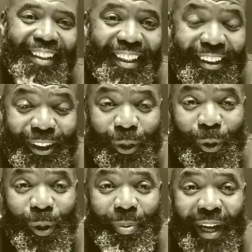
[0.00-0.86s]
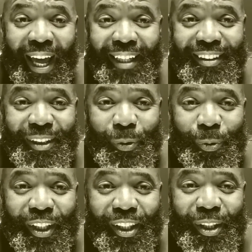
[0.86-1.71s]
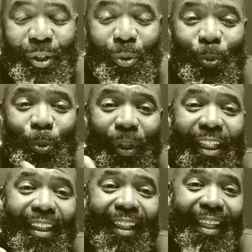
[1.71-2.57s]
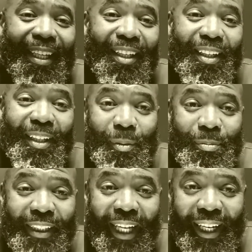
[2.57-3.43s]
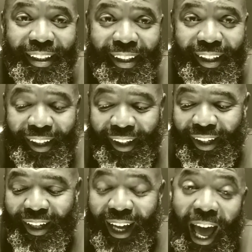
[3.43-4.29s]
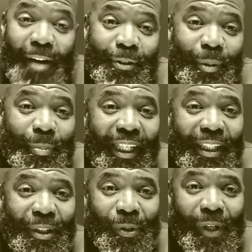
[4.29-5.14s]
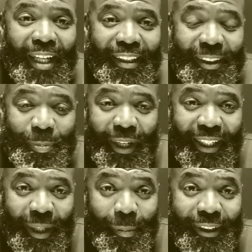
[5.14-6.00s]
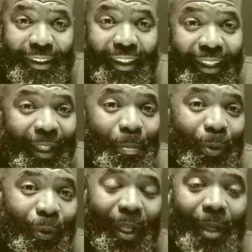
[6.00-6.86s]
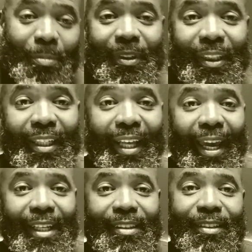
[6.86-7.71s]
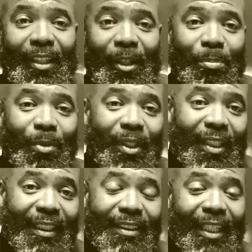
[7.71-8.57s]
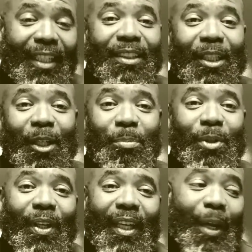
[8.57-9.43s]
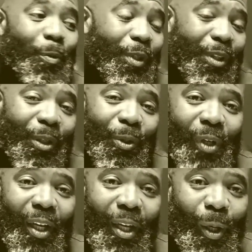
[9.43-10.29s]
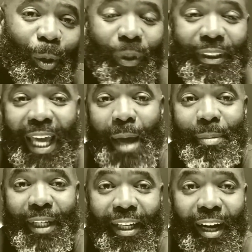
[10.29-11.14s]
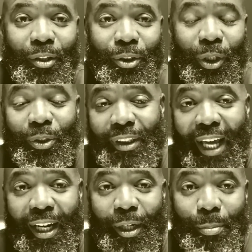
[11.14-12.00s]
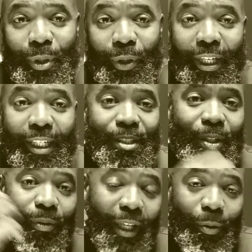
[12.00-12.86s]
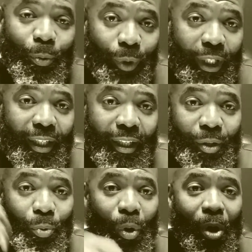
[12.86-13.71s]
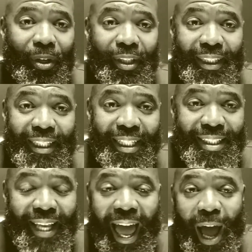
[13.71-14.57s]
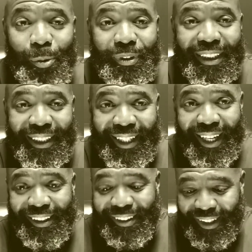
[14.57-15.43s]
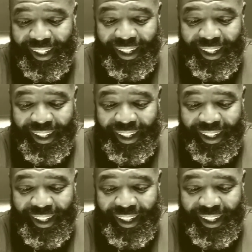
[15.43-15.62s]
is your pastor with your weekly update. I've committed throughout this pandemic to keep you up to date, to continue to communicate with you what's happening in our church and our community so that we can walk this out together.